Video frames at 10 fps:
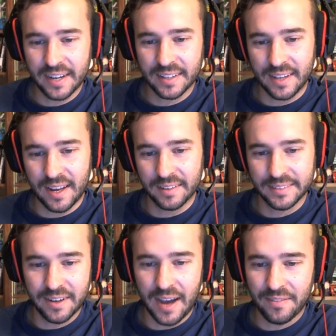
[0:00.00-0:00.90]

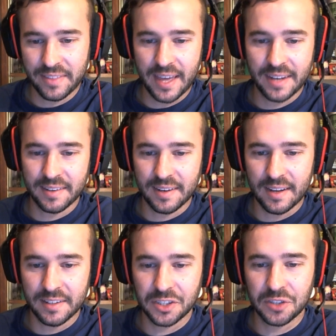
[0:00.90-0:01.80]
of, having that
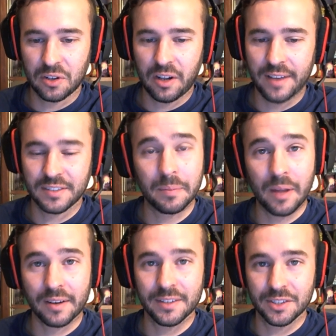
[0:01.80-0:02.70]
additional clause to
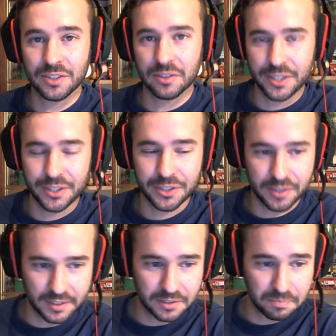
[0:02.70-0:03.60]
block an additional creature is
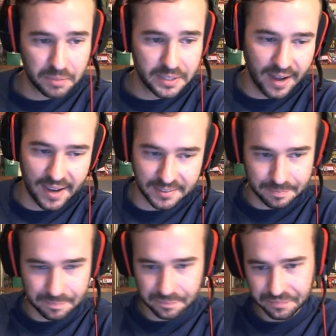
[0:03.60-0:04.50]
actually pretty nice.
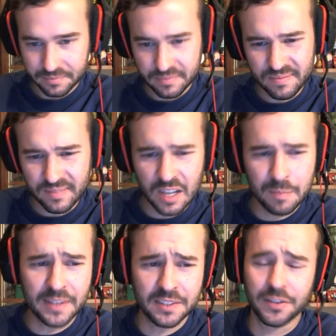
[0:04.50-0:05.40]
And
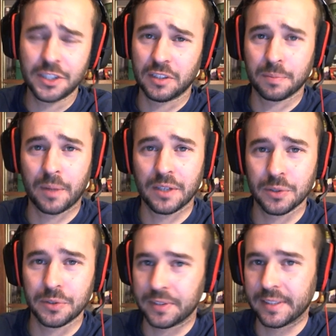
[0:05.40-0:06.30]
plus the vigilance part's
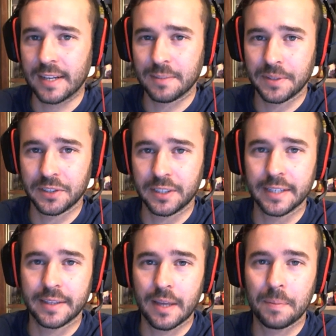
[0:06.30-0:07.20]
always really nice because you're going to
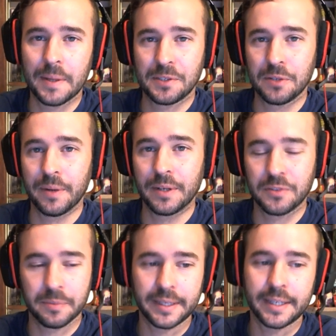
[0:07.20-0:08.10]
get that +2 bonus
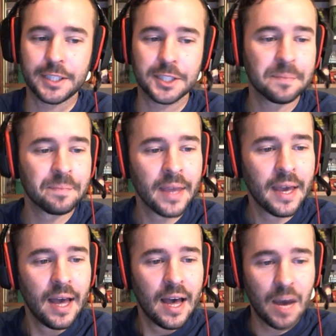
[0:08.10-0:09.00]
from Gahiji.
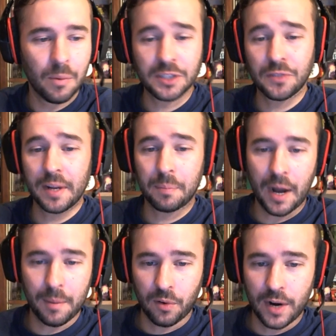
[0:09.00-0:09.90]
We're also running
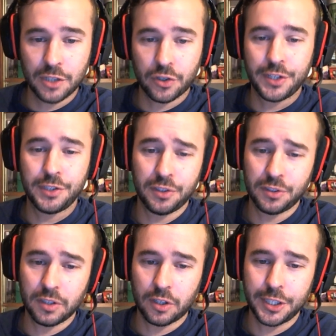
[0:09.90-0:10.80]
Primal Rage.
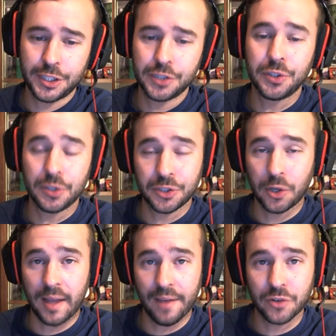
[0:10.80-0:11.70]
Creatures you
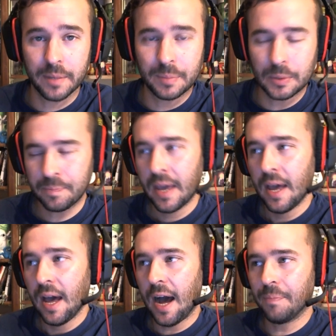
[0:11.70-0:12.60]
control have trample.
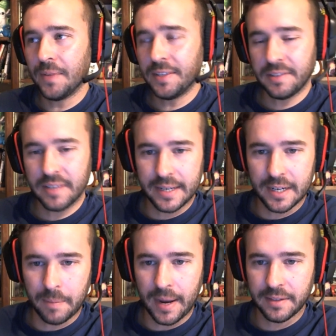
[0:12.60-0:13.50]
This is in
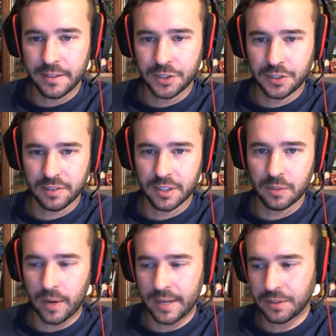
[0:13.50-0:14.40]
here mainly just as a good
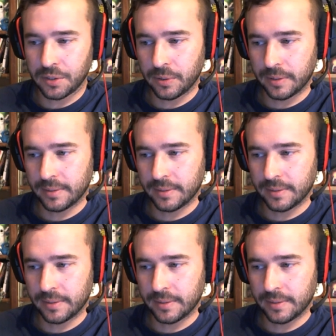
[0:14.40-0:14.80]
way to,